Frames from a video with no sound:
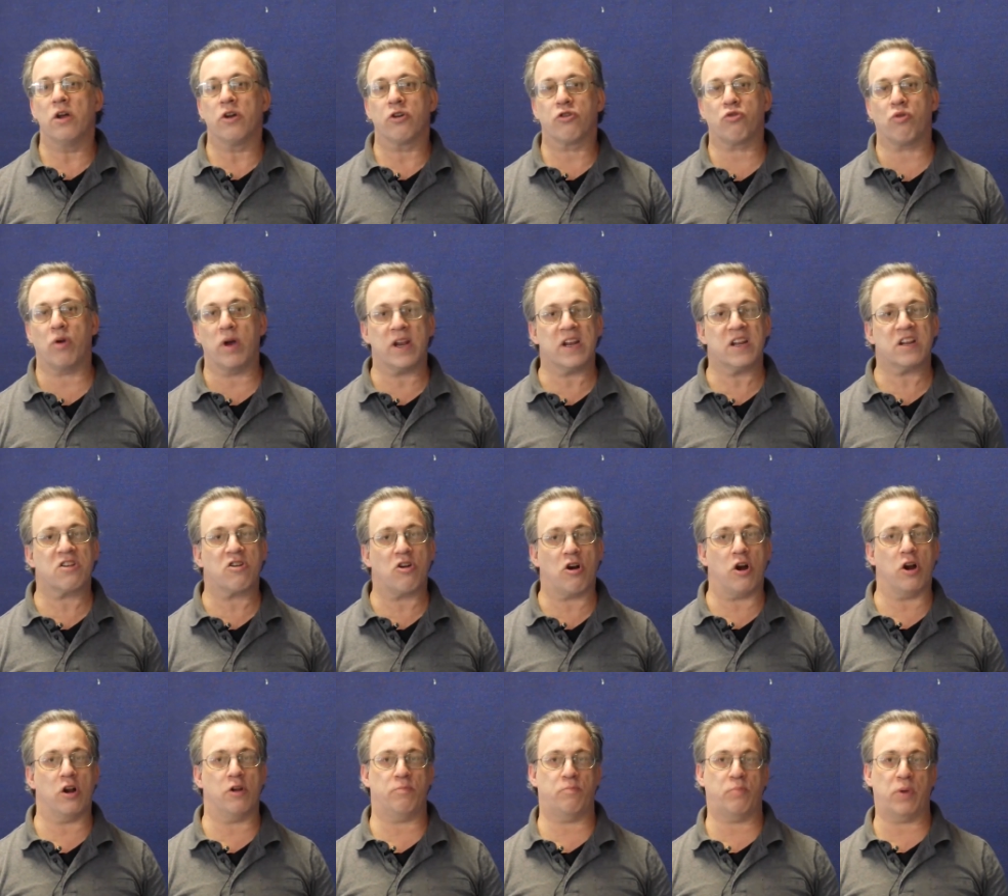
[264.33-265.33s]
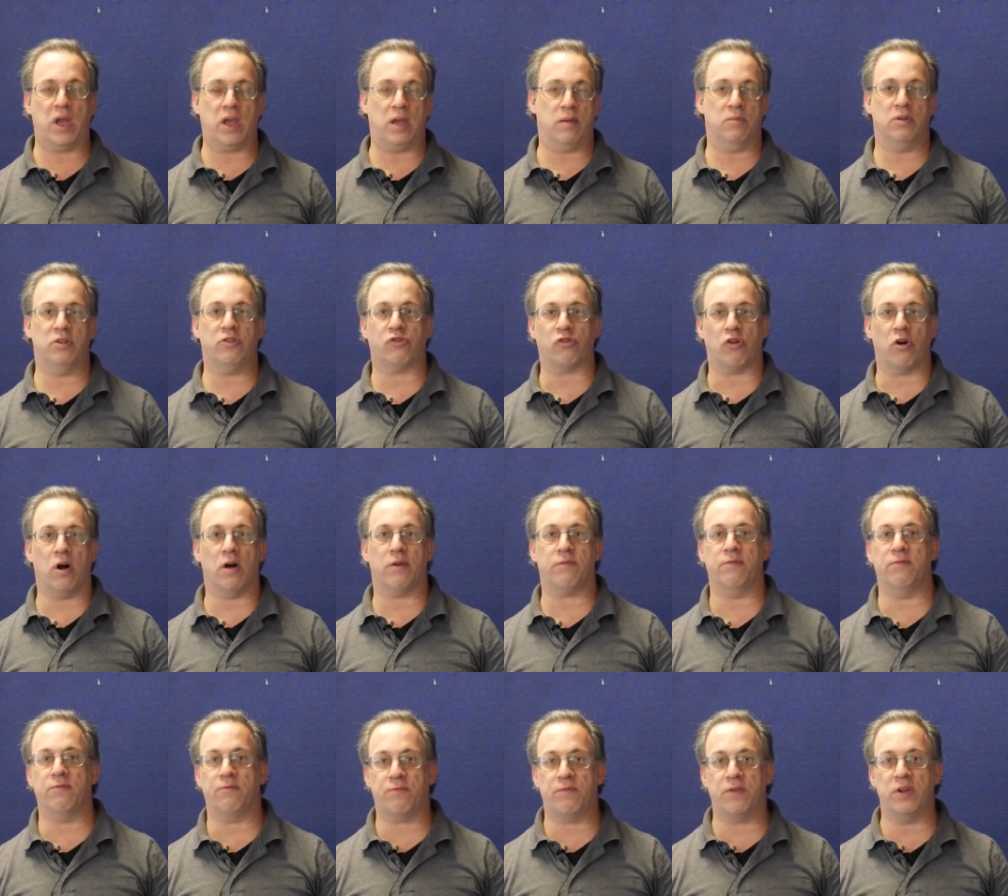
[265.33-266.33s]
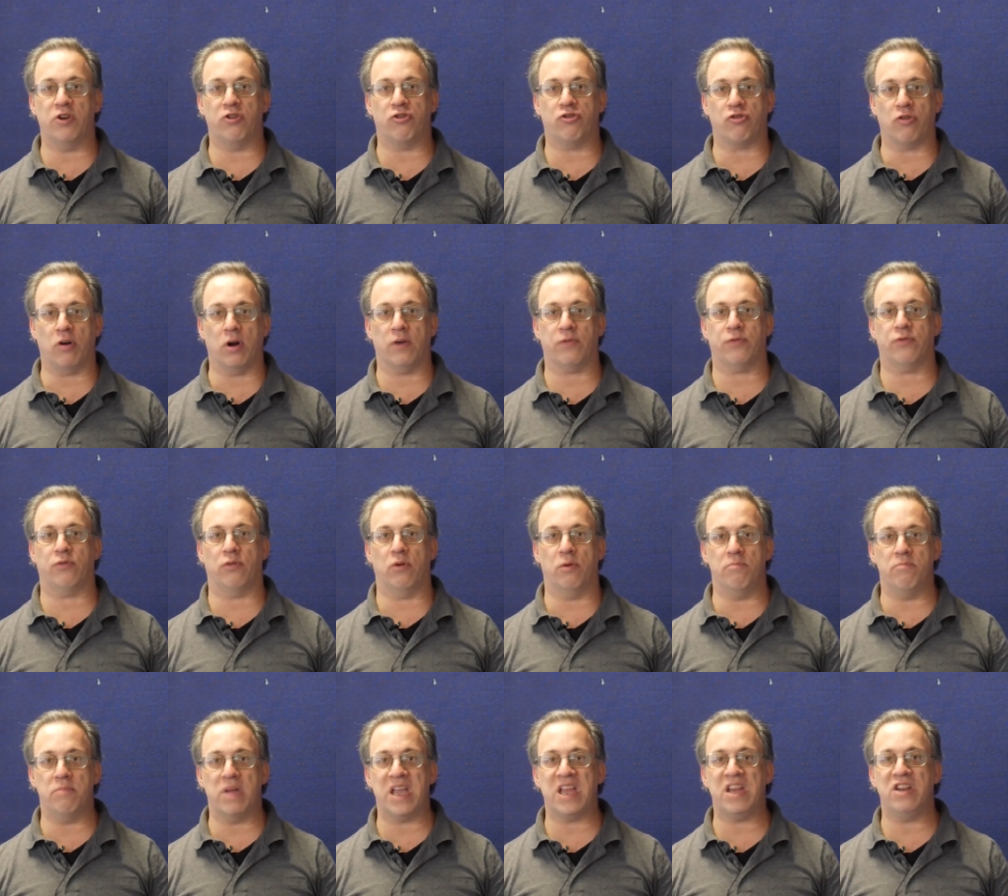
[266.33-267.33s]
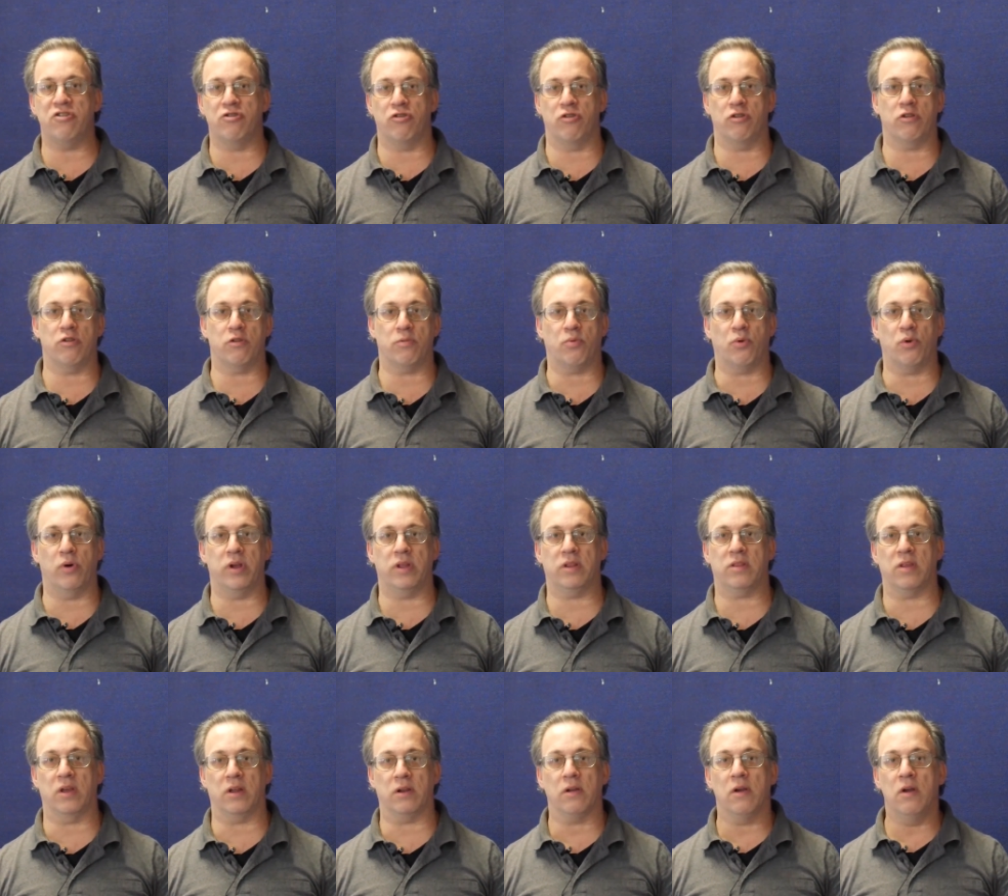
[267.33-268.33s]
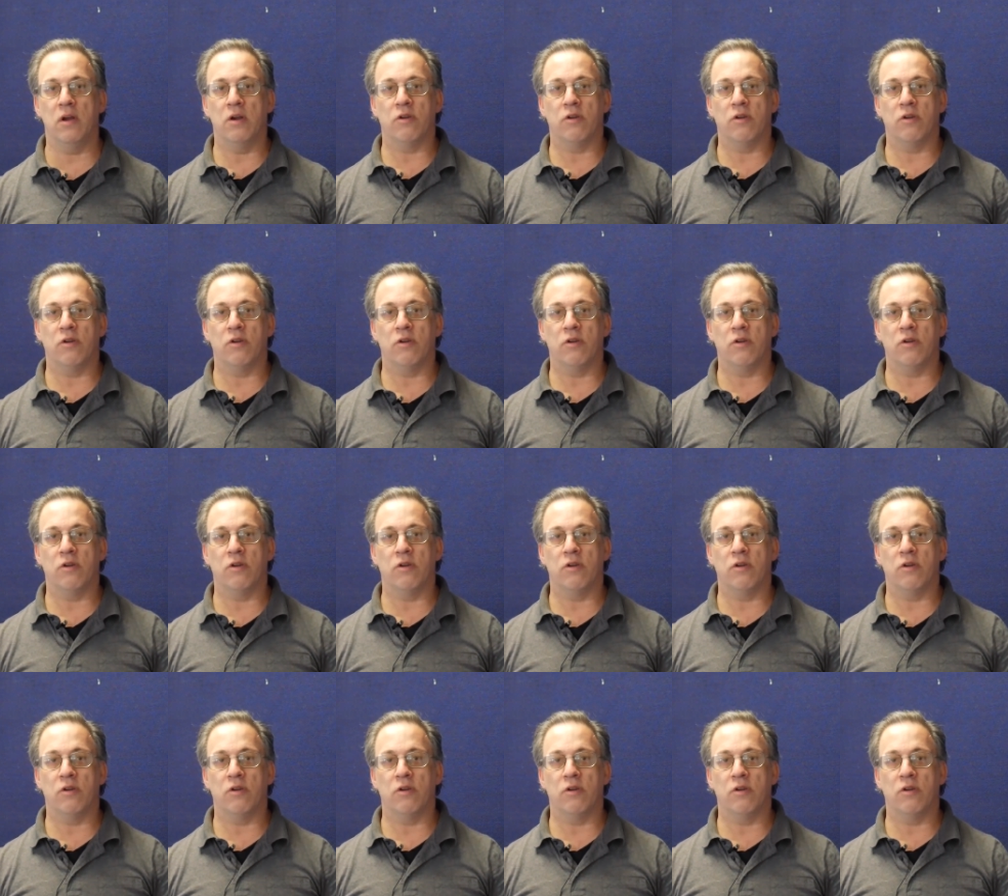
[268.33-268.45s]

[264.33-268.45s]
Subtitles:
Credit card payments often finish off the remainder to the point that